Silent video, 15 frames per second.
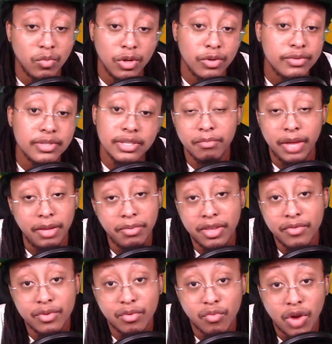Wilson, maybe
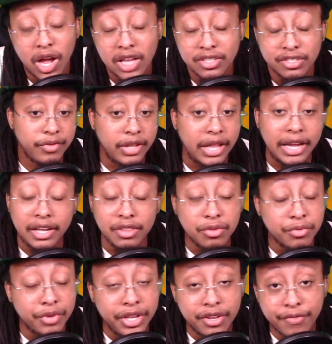even a Rodgers for like a
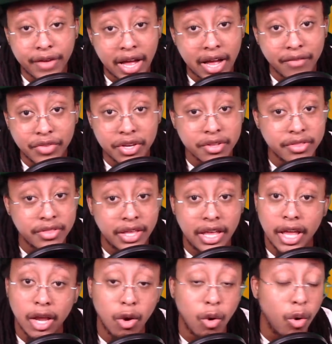three to five year
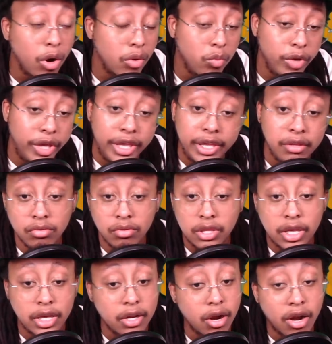thing, or we
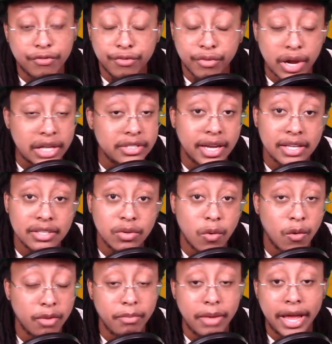get our franchise
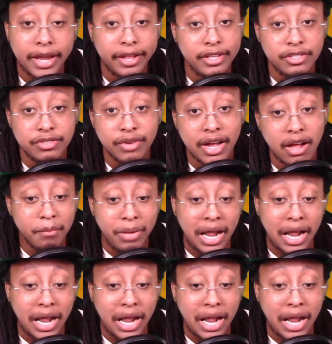quarterback in the draft.